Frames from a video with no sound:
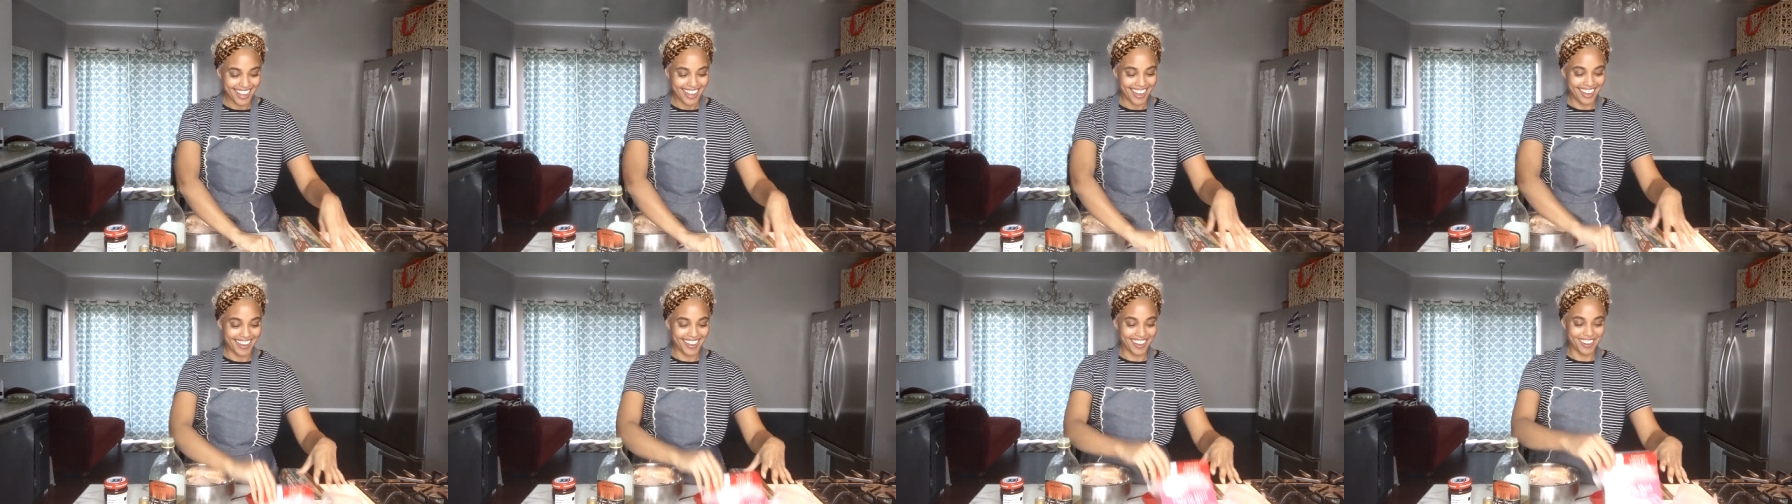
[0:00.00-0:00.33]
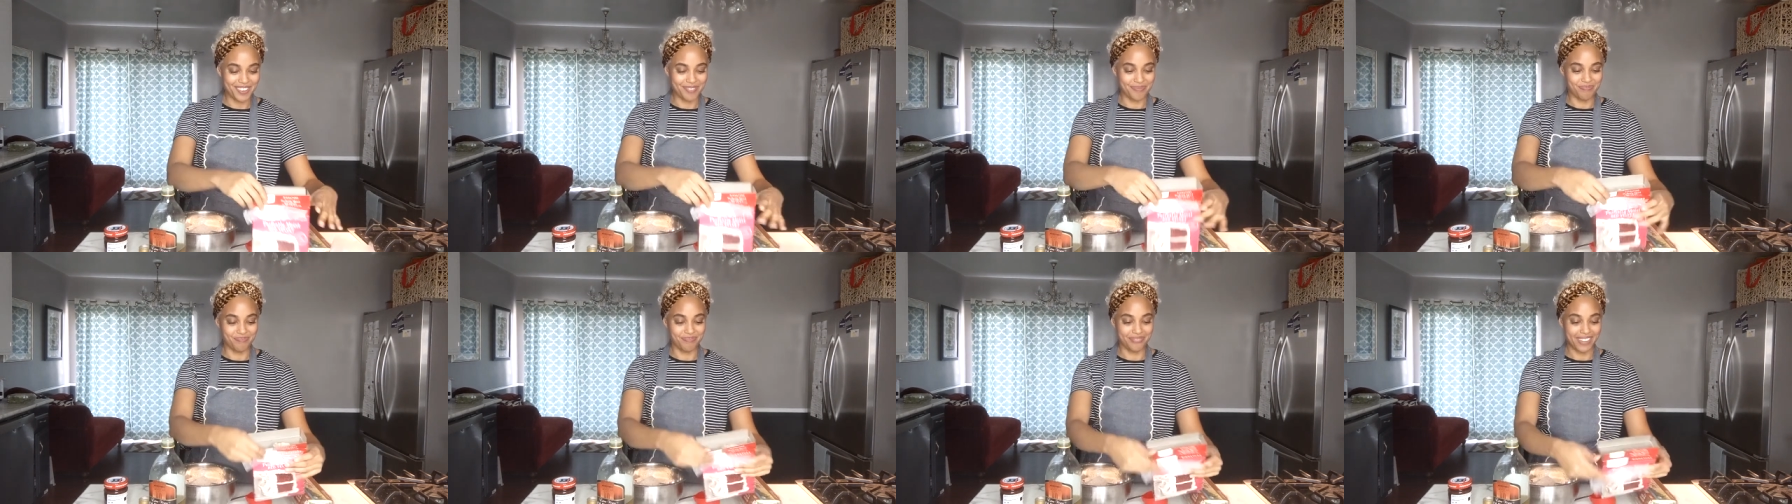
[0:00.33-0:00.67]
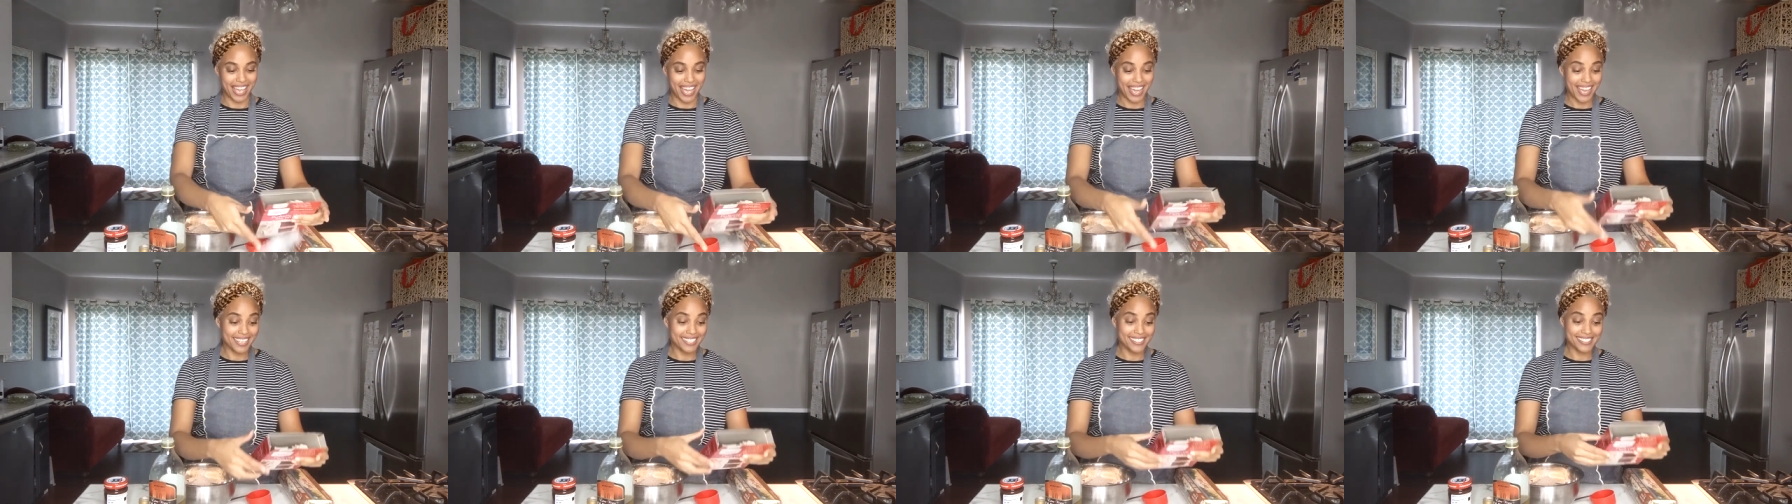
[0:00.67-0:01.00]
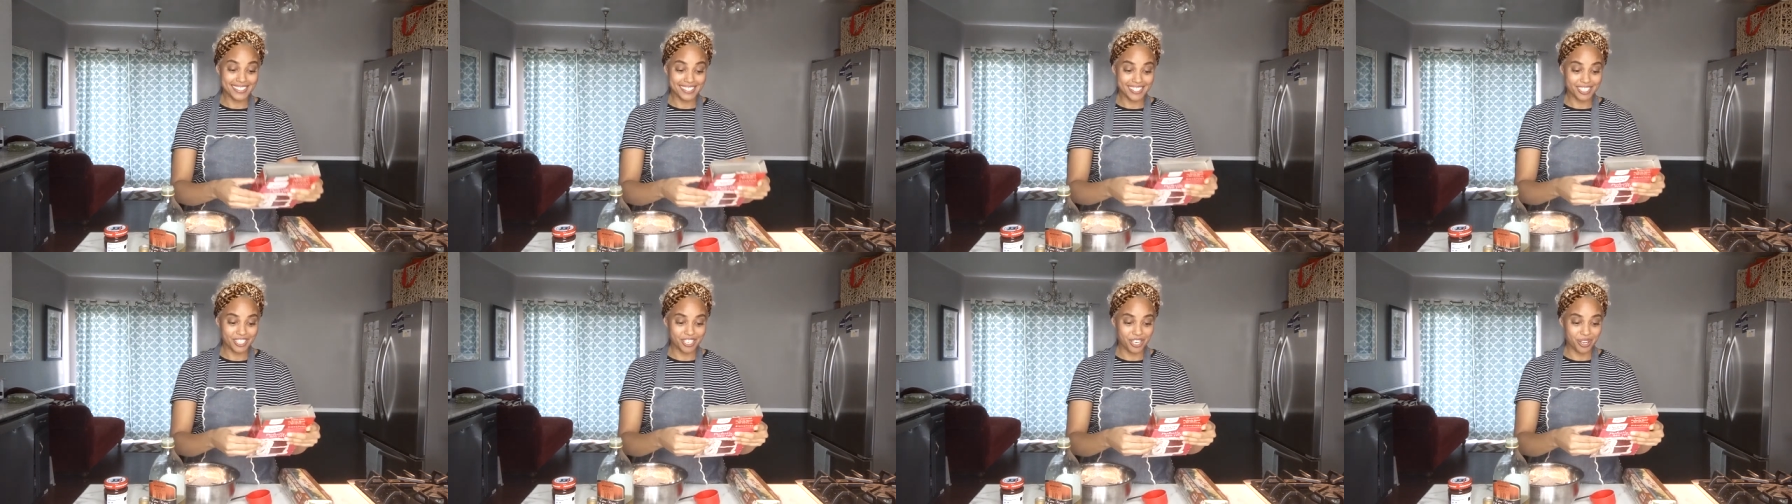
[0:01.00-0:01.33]
Um, and
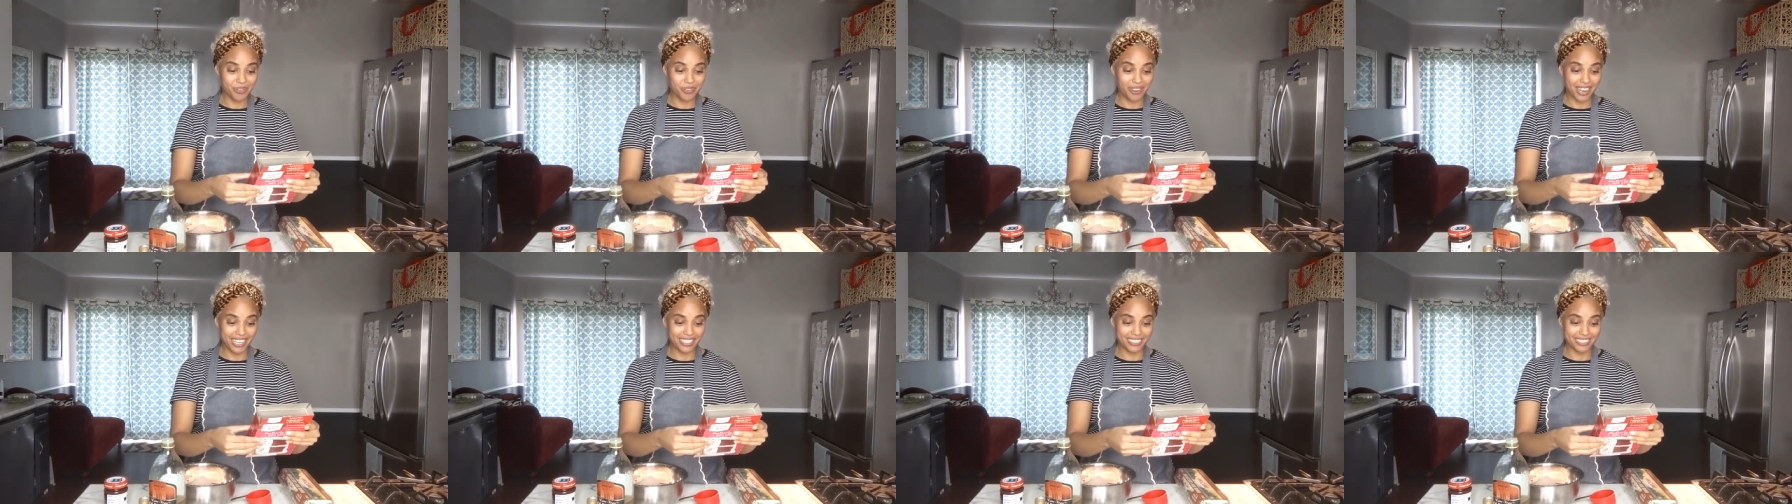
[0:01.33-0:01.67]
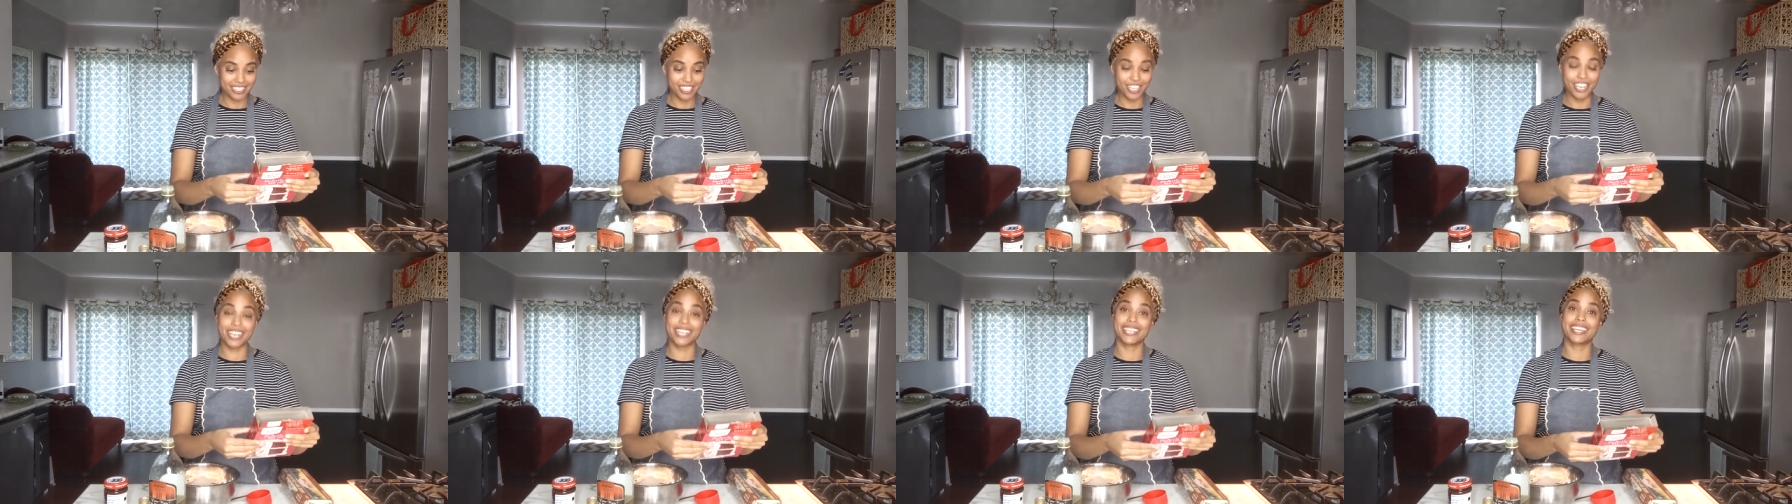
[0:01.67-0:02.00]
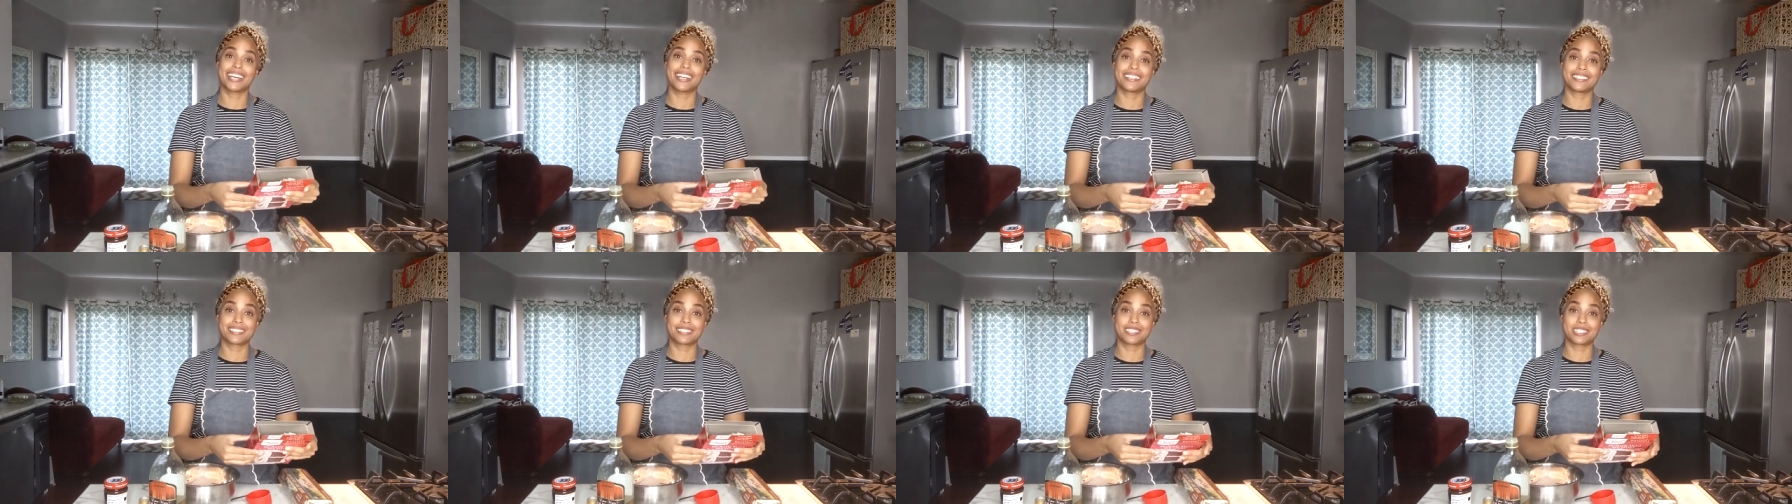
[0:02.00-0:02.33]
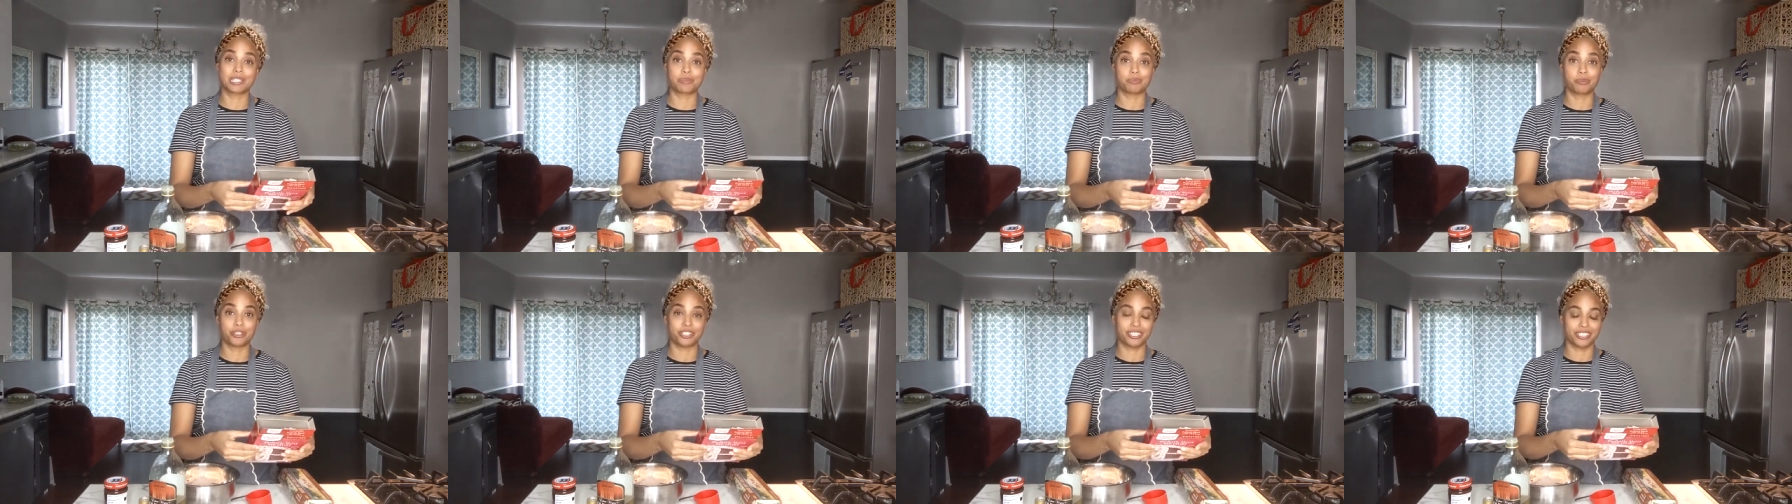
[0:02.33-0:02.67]
you know what? You got to get into the
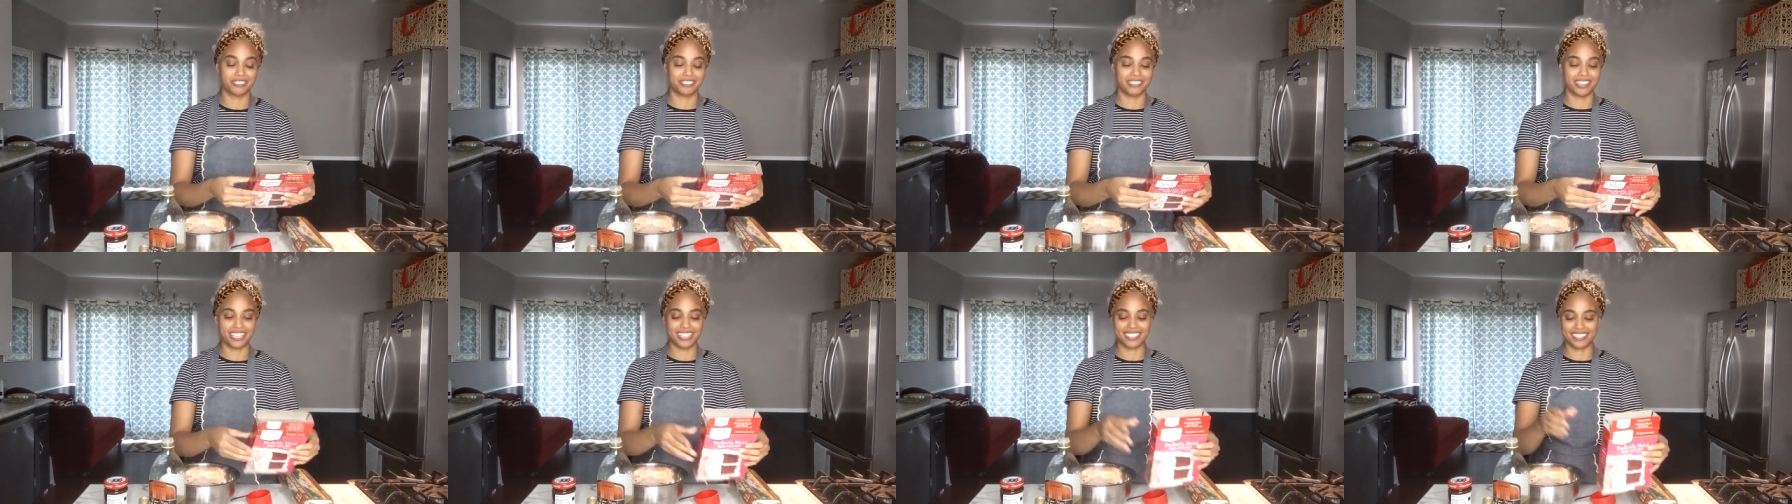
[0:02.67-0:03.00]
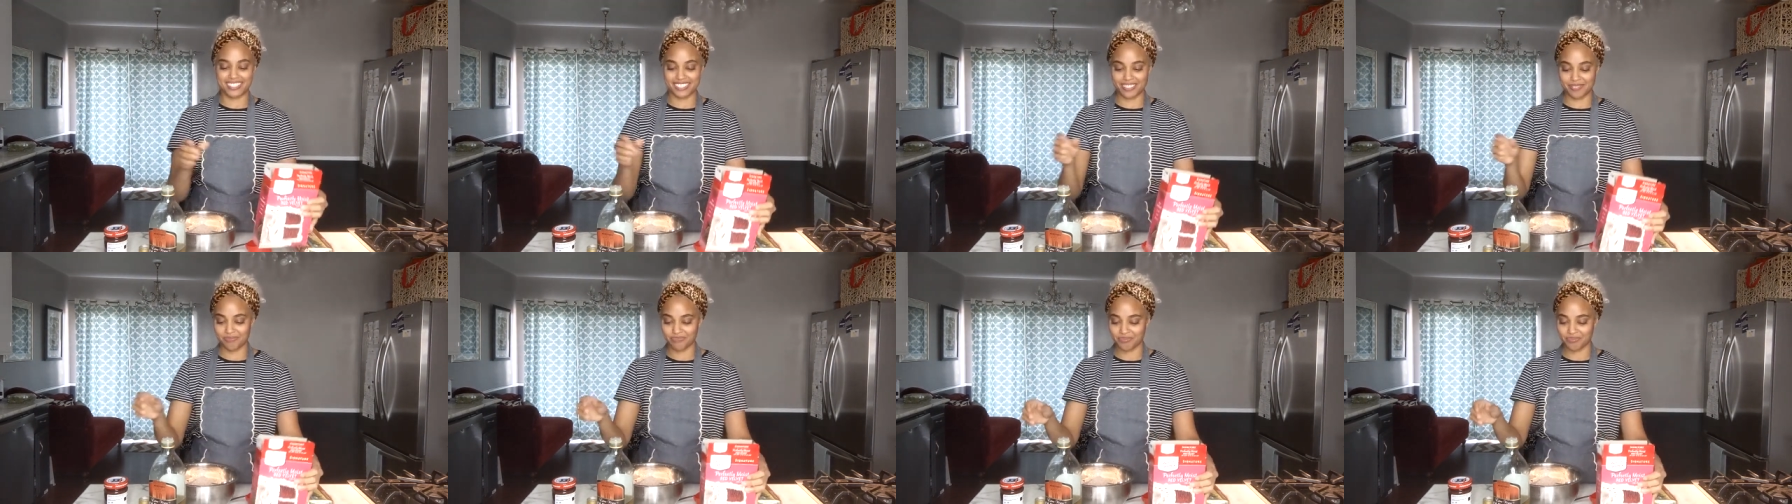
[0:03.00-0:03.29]
spirit of things.